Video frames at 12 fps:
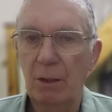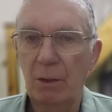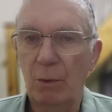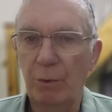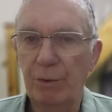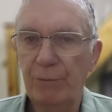
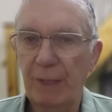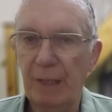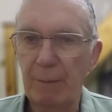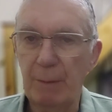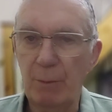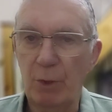or the
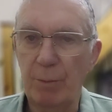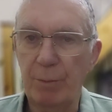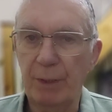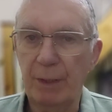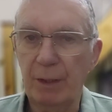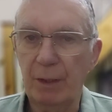fame it might
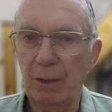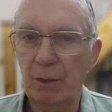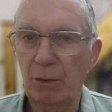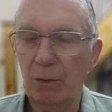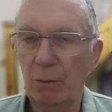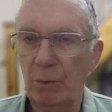bring
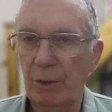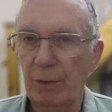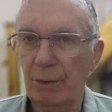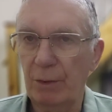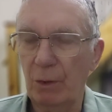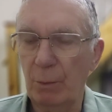along with
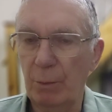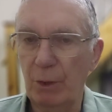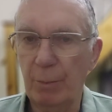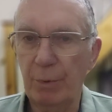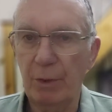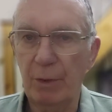a Nobel
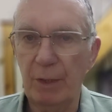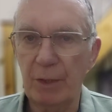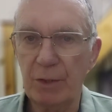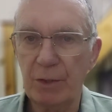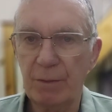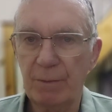Prize.